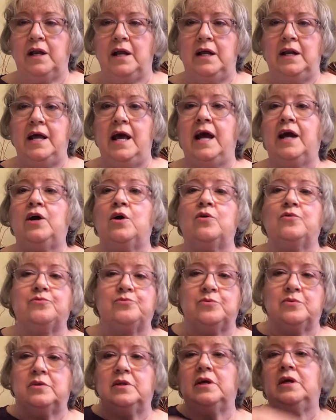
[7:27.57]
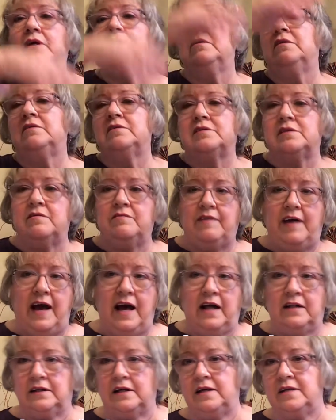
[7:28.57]
It echoed through the hills and
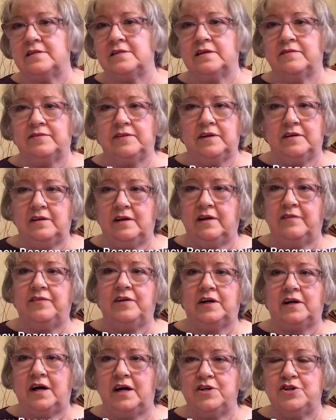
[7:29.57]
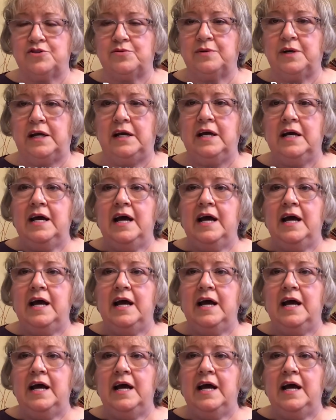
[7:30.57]
valleys of the country.